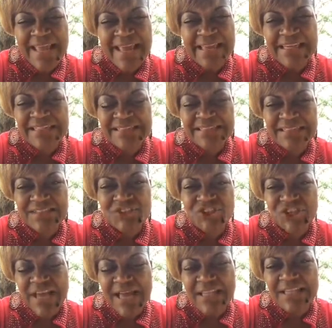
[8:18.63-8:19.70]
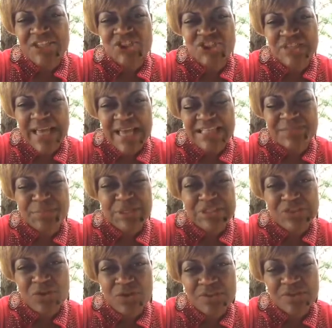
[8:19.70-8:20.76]
And it's a challenge, yes, but
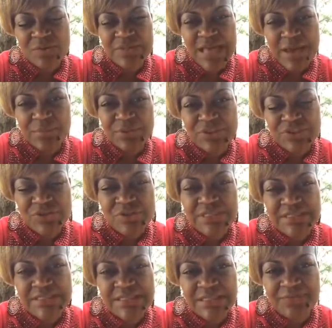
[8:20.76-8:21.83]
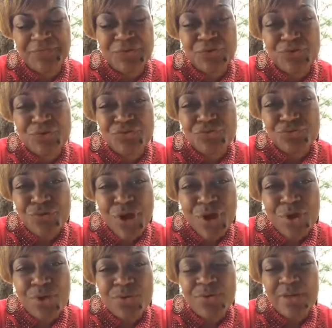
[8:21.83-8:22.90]
it's also an opportunity for you to
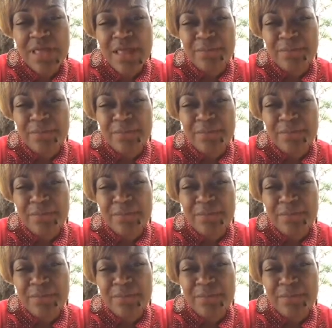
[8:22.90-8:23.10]
grow,